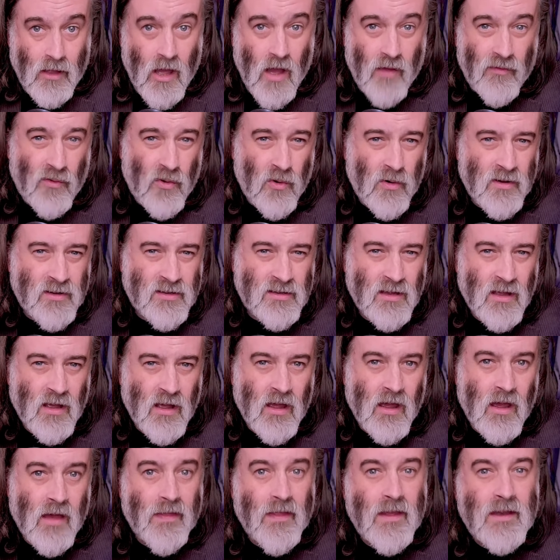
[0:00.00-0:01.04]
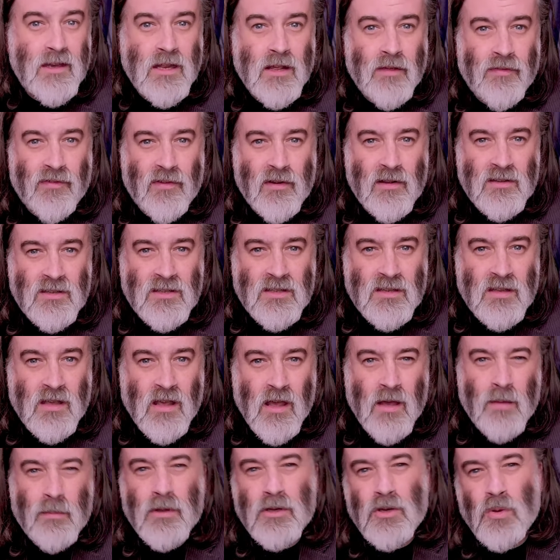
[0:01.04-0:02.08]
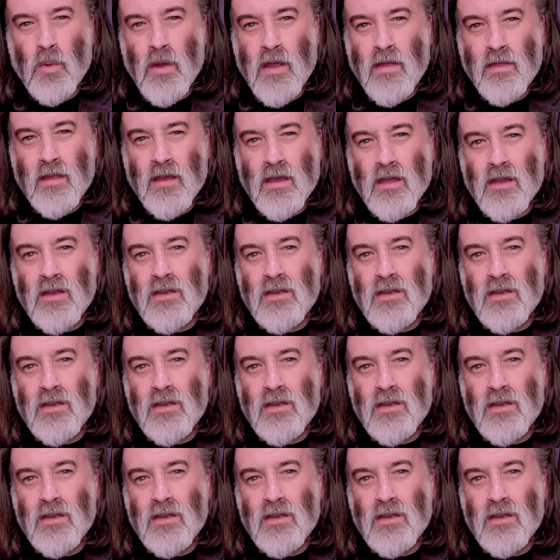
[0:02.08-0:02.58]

Of course, the difference between the